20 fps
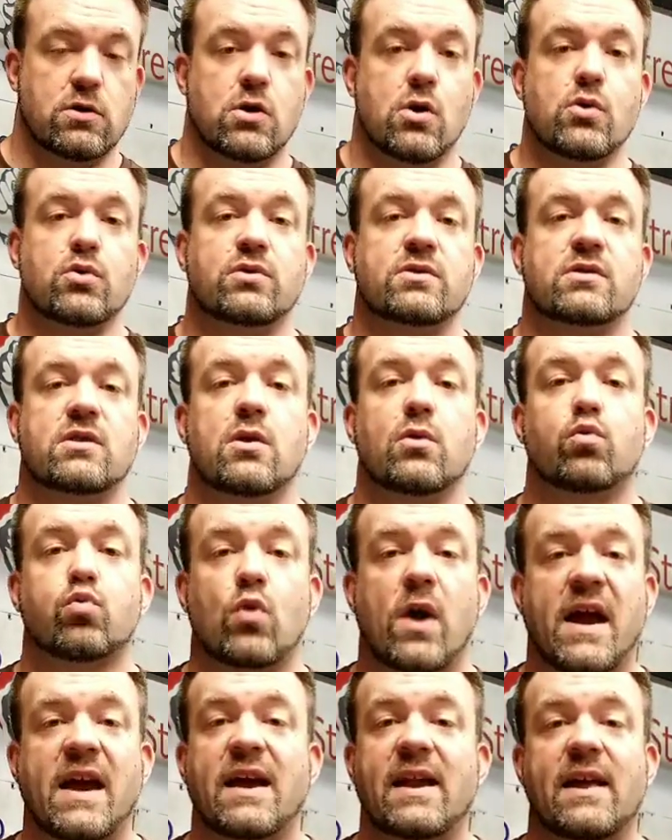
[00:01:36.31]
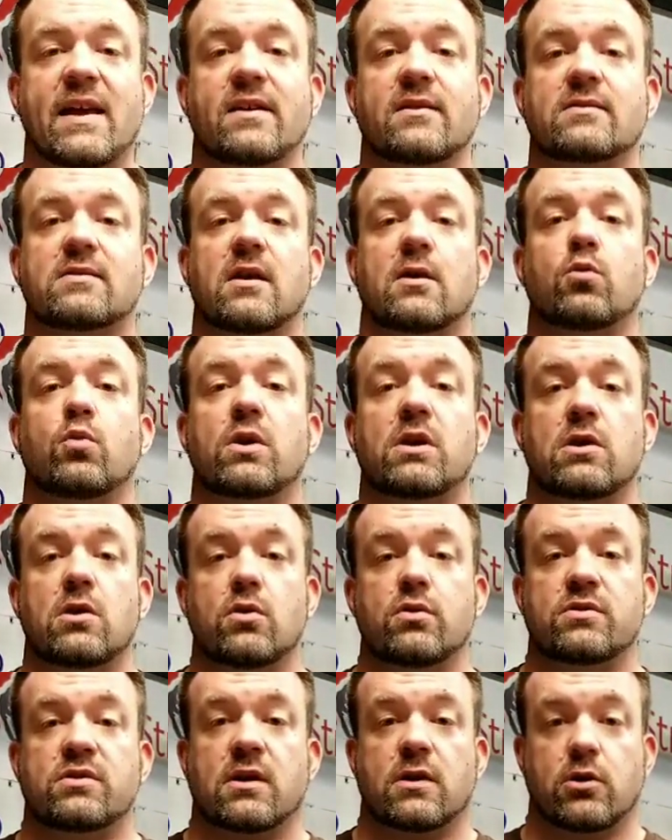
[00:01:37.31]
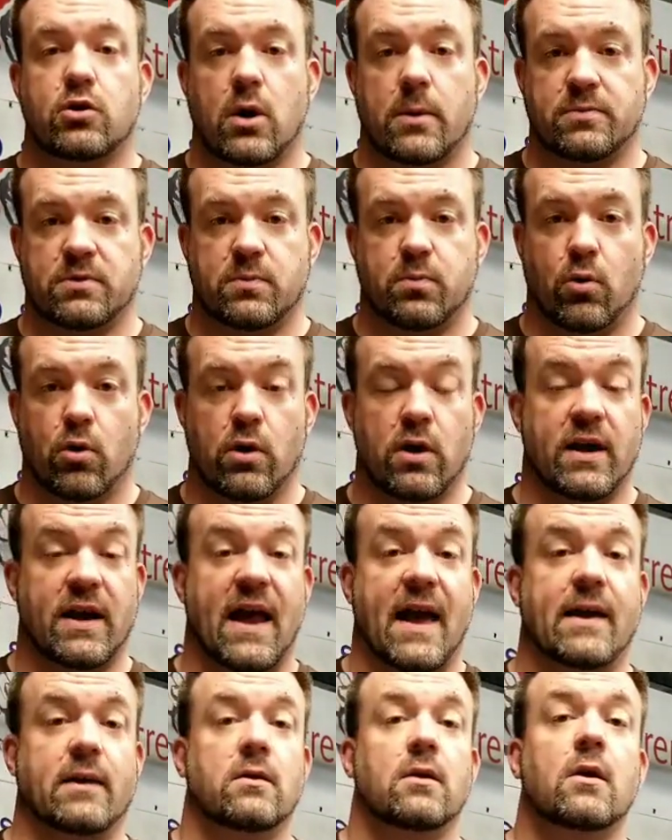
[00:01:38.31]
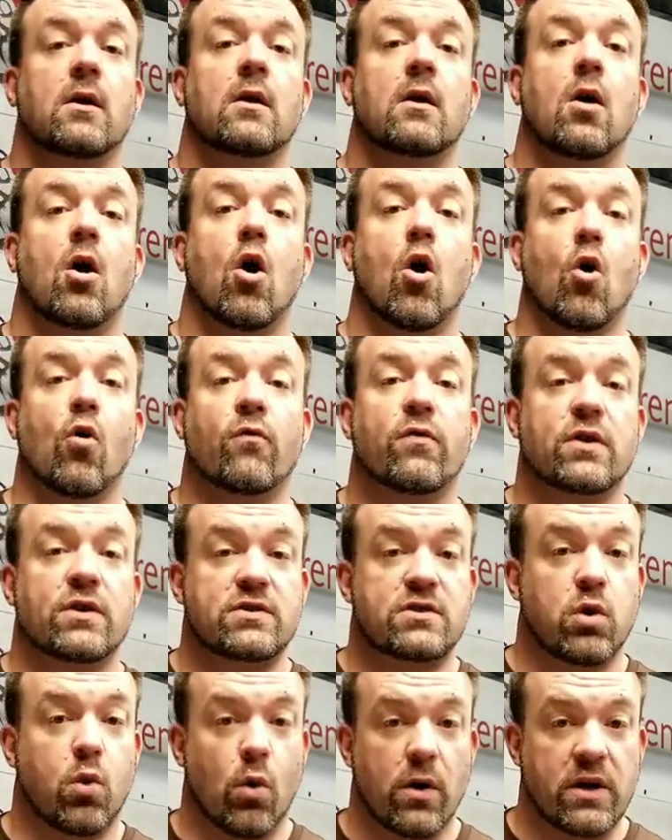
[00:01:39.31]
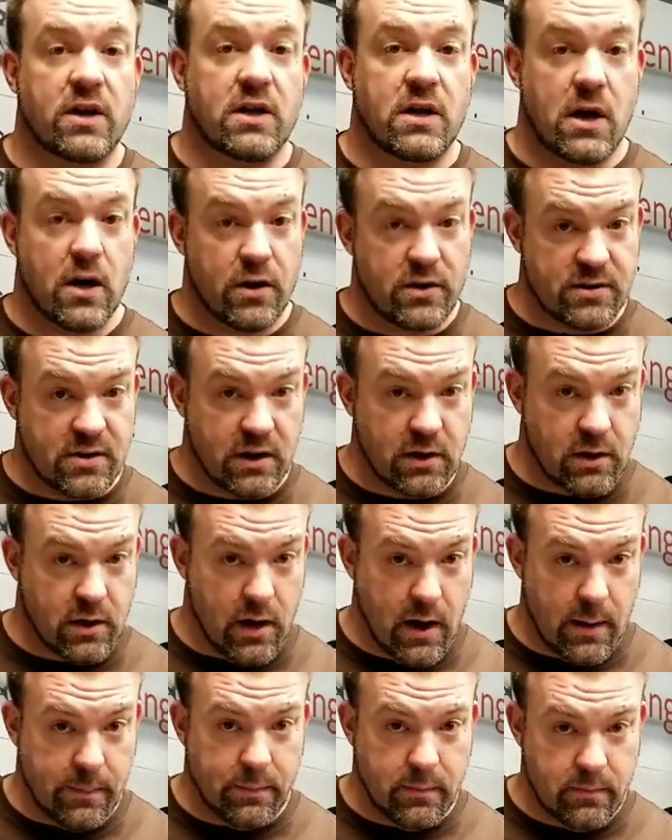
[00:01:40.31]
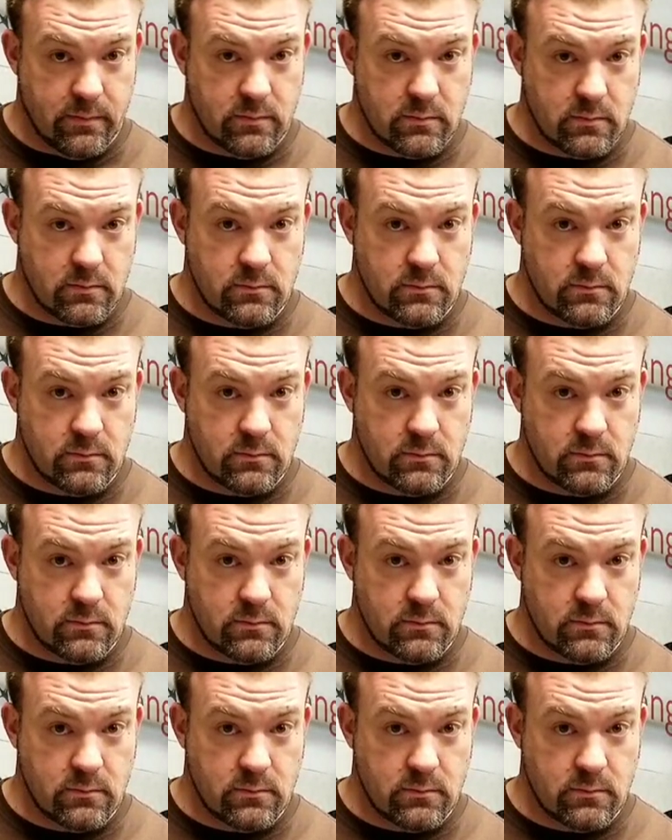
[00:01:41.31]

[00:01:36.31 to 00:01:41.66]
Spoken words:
Use the ratings that we use in grip sport. Again, over 20 years in grip,